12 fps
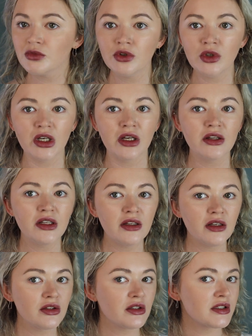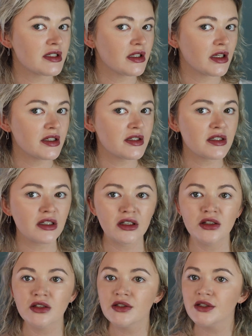Okay, I think that looks nice
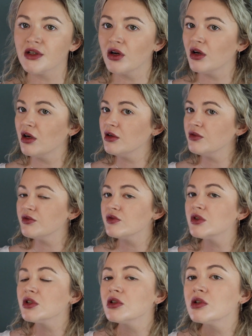and soft.